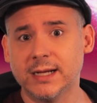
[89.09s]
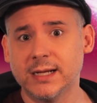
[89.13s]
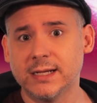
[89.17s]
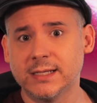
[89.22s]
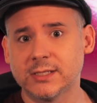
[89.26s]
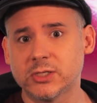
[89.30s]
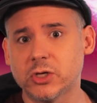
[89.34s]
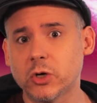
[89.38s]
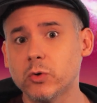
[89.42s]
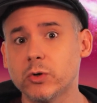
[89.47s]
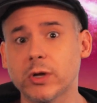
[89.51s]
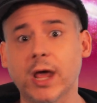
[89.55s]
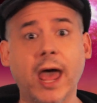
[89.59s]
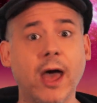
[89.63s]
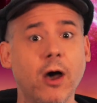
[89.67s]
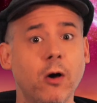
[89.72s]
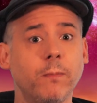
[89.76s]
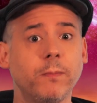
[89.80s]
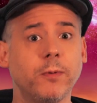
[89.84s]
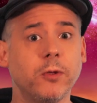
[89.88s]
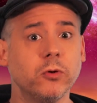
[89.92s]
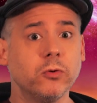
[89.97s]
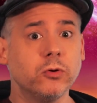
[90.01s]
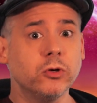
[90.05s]
So to
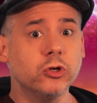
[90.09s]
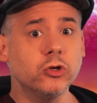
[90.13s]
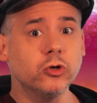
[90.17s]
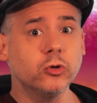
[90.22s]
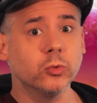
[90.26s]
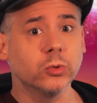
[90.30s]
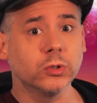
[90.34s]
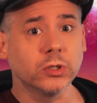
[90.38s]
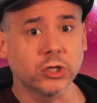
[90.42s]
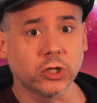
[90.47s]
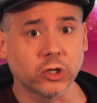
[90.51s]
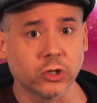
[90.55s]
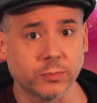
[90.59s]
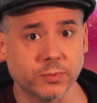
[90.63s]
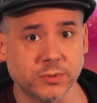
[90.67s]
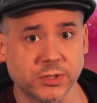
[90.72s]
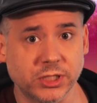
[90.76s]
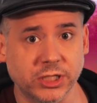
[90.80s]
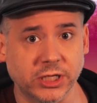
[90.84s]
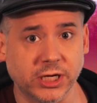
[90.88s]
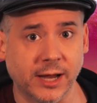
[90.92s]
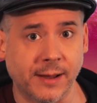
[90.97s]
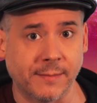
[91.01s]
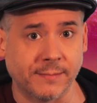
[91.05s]
help you newer GURPS
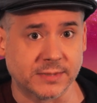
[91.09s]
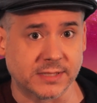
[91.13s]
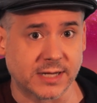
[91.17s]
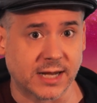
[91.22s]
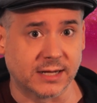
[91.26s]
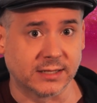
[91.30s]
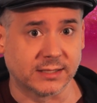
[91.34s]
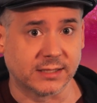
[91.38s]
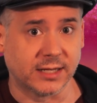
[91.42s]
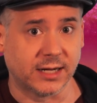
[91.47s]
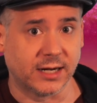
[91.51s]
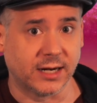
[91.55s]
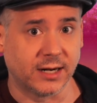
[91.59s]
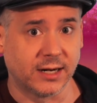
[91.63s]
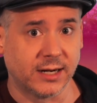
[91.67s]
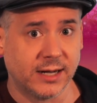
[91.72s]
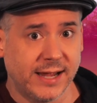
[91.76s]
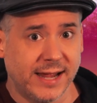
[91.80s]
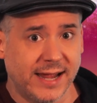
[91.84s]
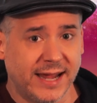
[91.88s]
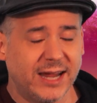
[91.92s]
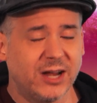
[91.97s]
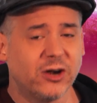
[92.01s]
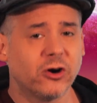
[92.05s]
GMs out there,
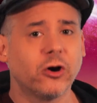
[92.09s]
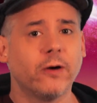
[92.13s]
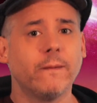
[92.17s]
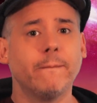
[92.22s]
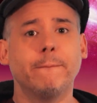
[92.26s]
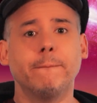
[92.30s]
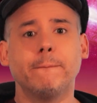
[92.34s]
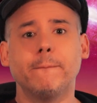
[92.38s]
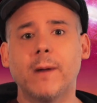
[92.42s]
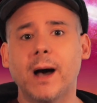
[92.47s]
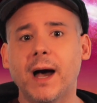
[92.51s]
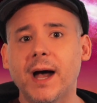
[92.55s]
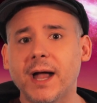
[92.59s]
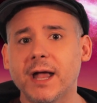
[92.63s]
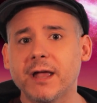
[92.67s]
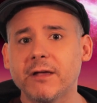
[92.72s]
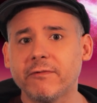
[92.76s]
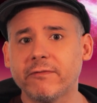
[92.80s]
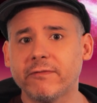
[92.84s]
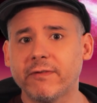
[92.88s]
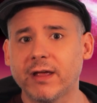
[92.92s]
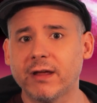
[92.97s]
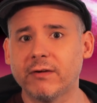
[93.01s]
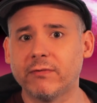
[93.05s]
here are my
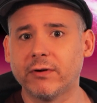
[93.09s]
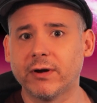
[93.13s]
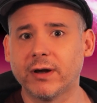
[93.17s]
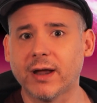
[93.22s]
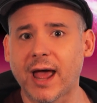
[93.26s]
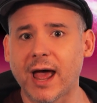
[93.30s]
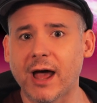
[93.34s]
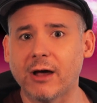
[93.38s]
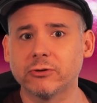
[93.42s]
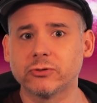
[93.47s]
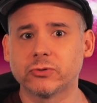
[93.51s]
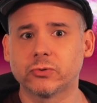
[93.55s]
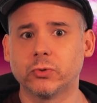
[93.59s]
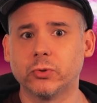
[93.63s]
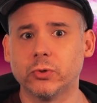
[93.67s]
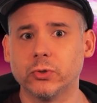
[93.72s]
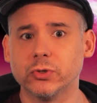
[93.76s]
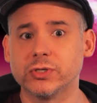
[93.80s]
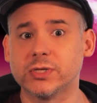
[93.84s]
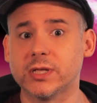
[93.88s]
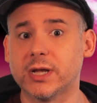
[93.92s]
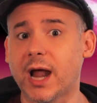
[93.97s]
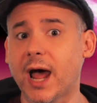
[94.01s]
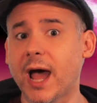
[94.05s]
favorite house
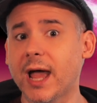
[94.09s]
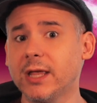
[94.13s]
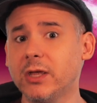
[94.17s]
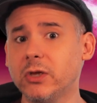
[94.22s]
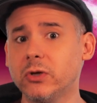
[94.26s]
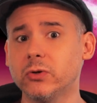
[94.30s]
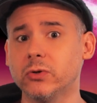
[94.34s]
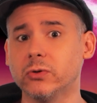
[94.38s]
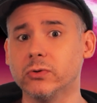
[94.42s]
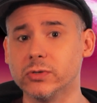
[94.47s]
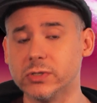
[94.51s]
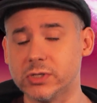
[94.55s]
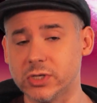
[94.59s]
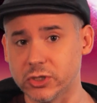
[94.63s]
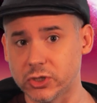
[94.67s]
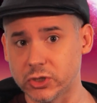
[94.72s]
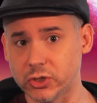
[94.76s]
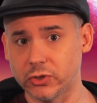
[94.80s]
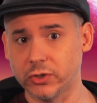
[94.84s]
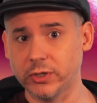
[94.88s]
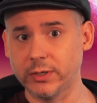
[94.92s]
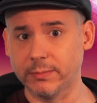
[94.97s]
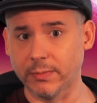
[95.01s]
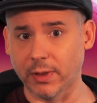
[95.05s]
rules that I use to
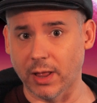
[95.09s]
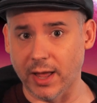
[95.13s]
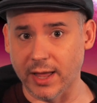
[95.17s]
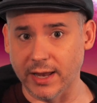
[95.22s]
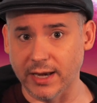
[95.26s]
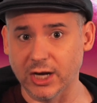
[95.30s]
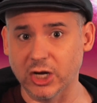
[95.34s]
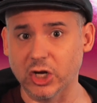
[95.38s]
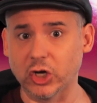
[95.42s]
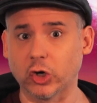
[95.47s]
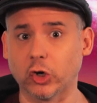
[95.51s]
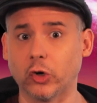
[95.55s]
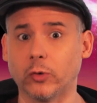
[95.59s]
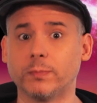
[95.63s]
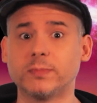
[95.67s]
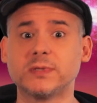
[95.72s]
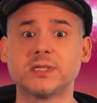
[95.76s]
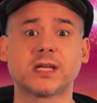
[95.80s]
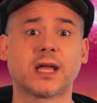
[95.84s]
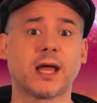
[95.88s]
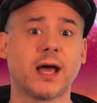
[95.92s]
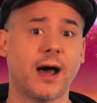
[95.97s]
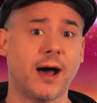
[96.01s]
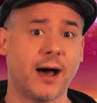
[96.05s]
streamline
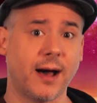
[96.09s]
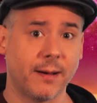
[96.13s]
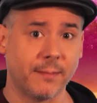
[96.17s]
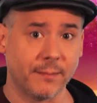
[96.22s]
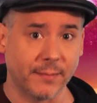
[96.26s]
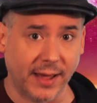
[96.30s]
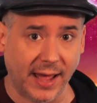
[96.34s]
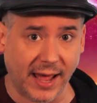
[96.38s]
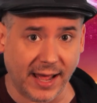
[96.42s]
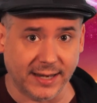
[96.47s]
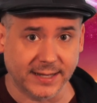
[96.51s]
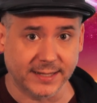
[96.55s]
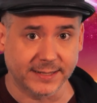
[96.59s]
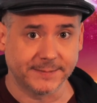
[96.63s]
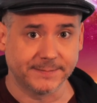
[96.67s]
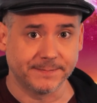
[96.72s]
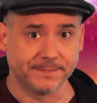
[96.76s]
GURPS combat.